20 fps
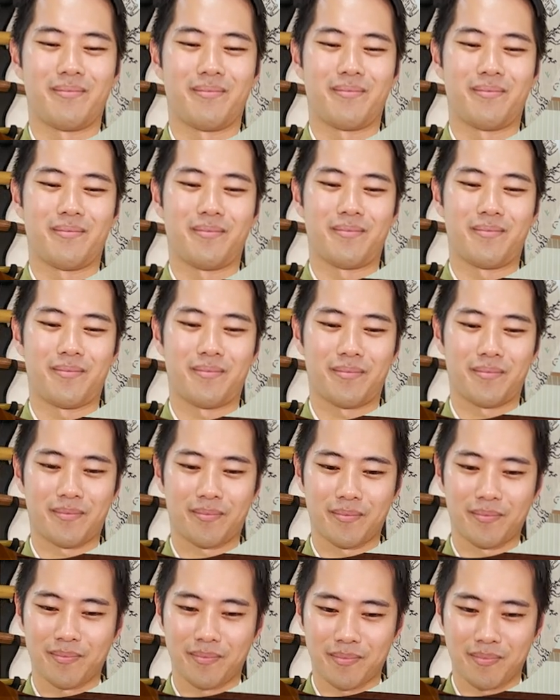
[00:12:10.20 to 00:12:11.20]

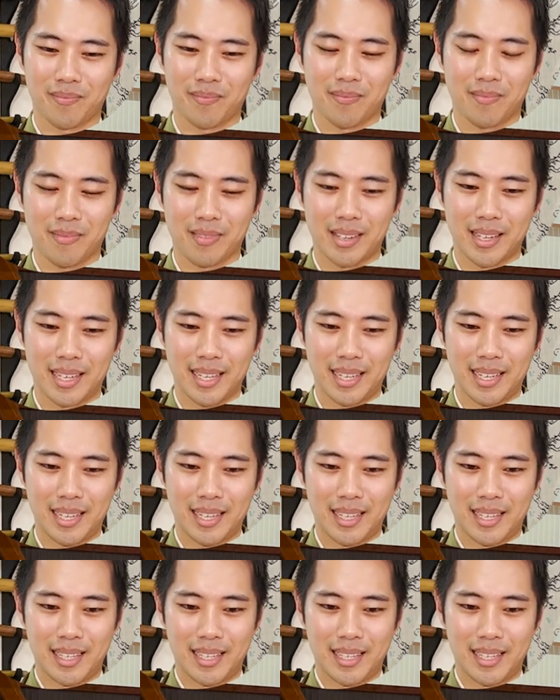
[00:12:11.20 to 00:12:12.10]
No one is speaking in this clip.